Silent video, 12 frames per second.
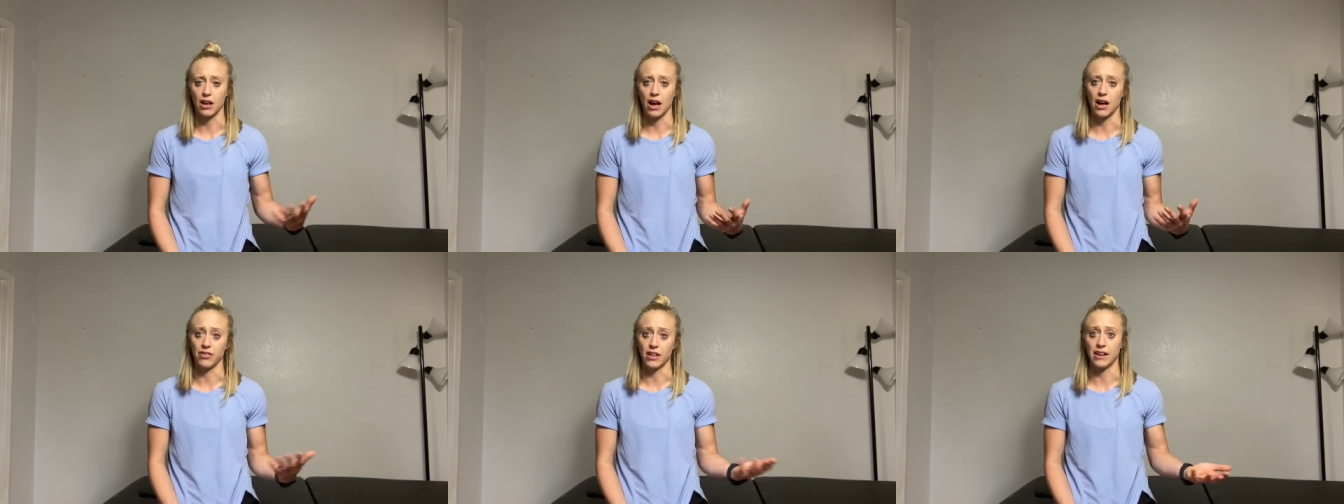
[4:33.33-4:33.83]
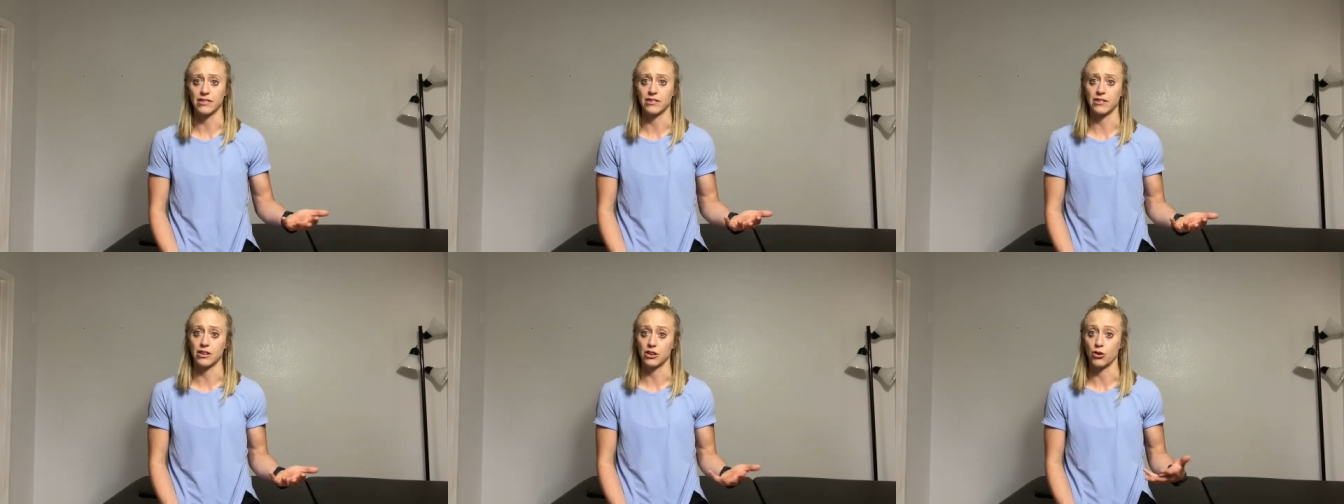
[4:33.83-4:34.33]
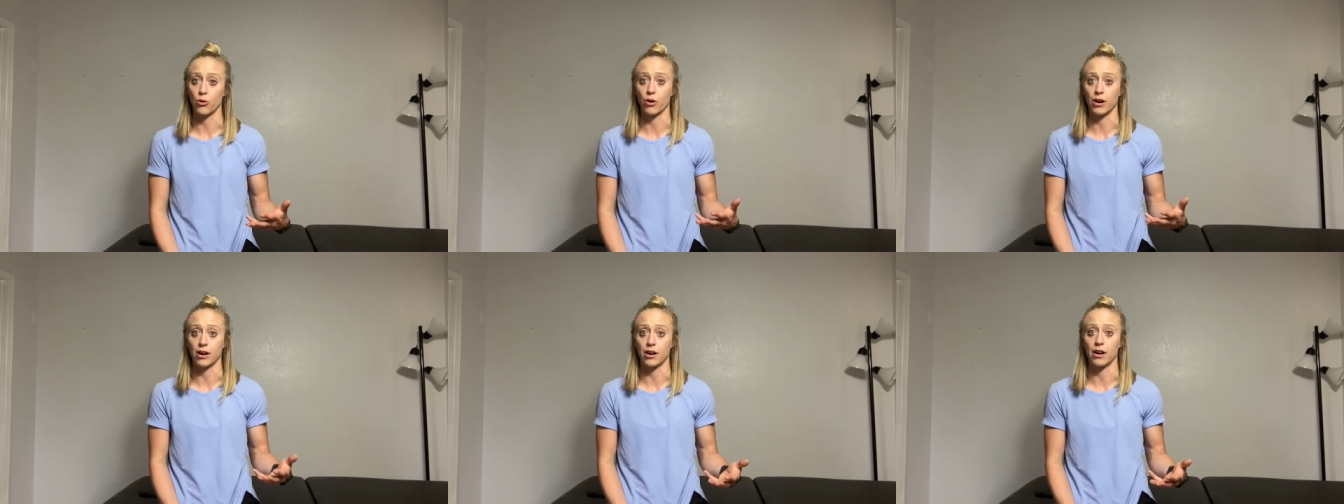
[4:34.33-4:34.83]
unless
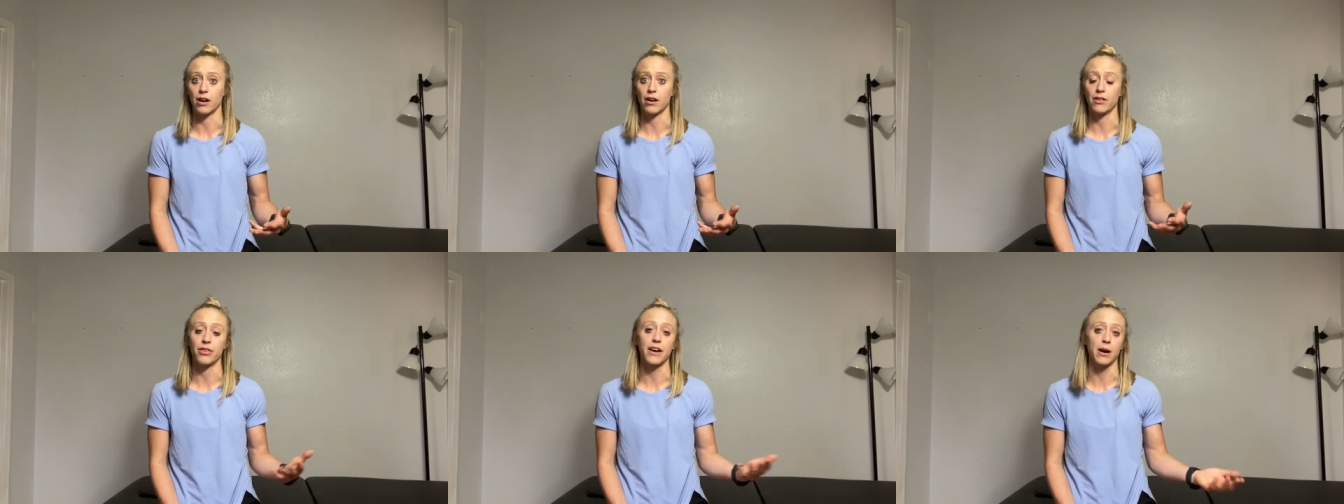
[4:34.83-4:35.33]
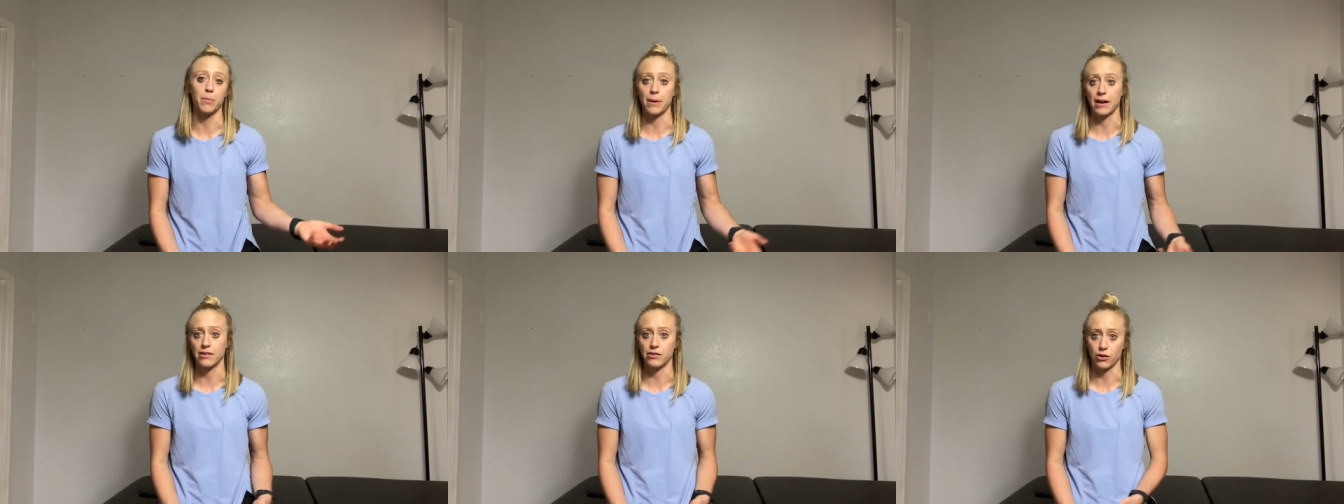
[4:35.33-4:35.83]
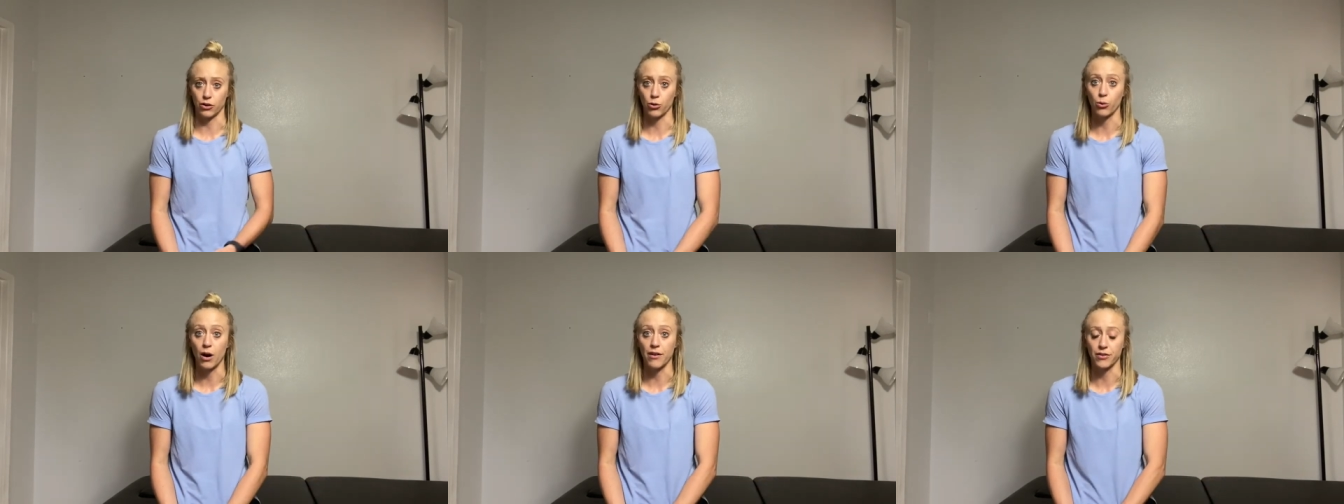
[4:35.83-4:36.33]
your therapist or
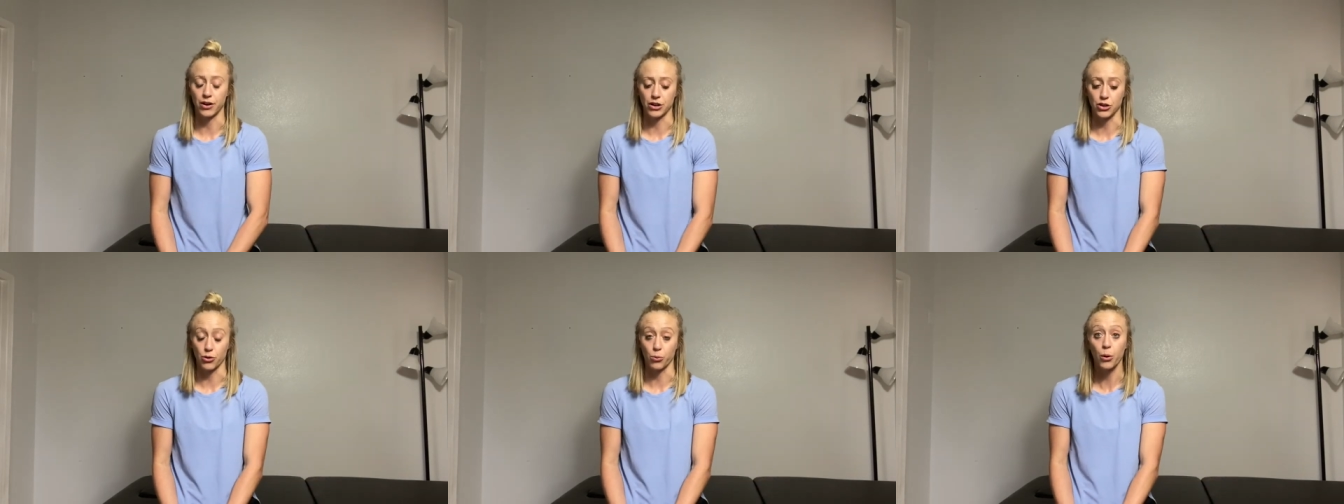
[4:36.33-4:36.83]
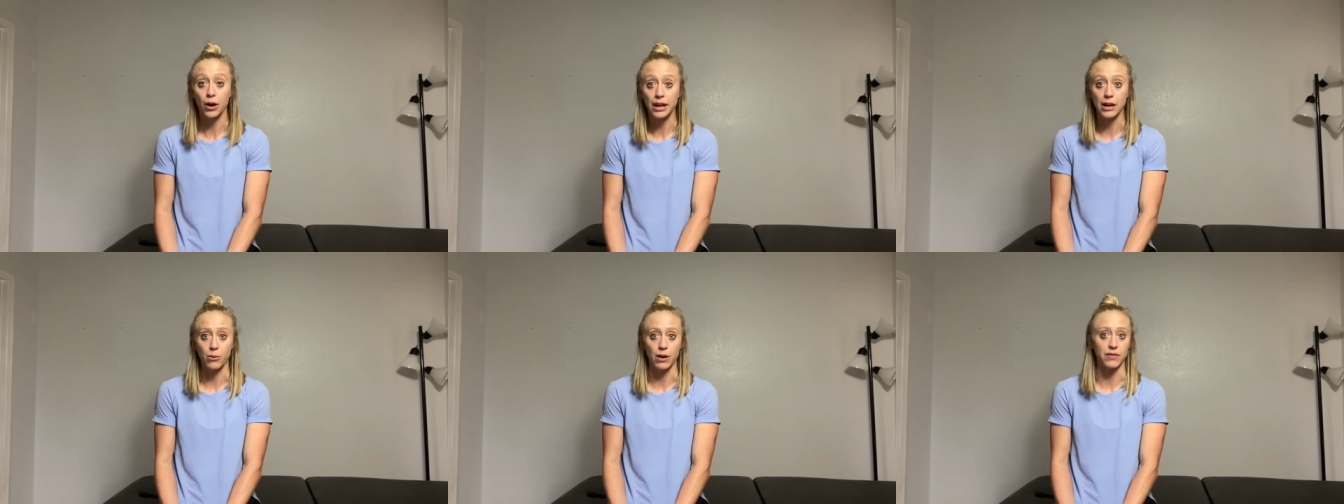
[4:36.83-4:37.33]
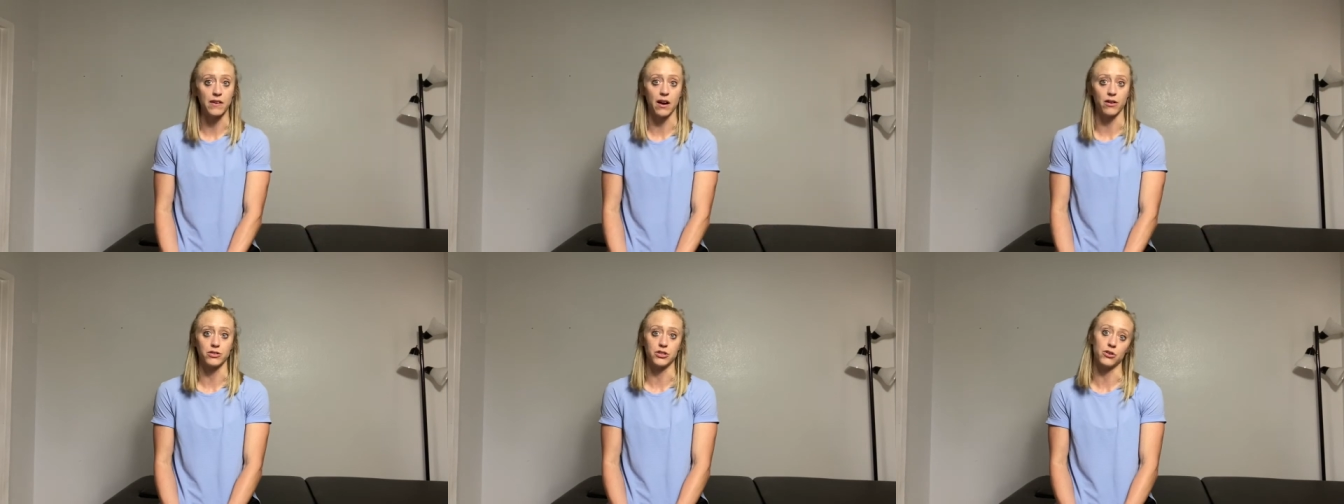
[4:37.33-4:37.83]
whoever you're working with
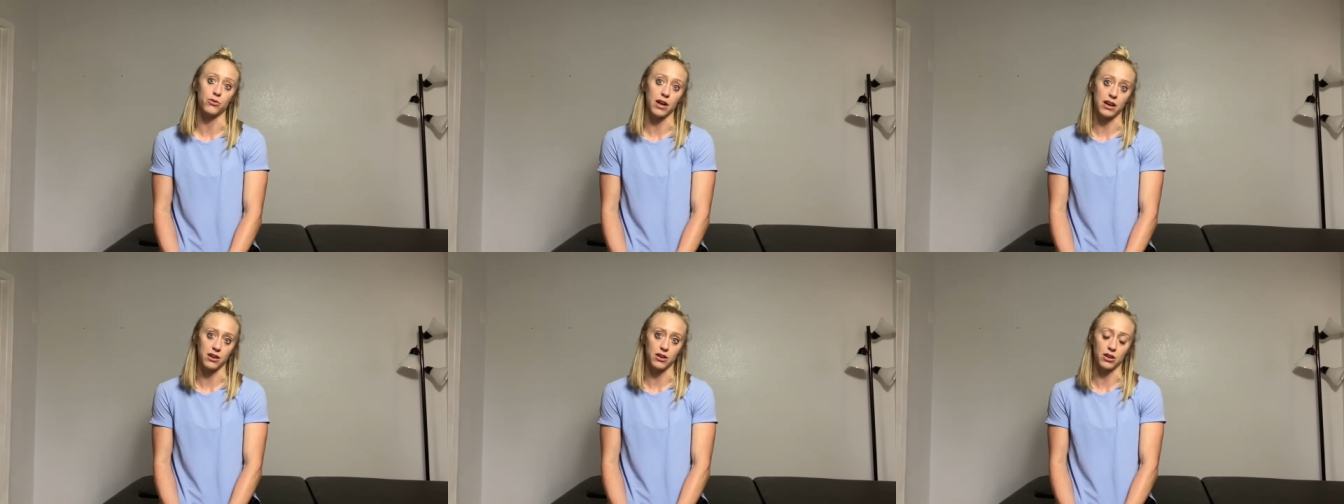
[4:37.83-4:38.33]
tells you that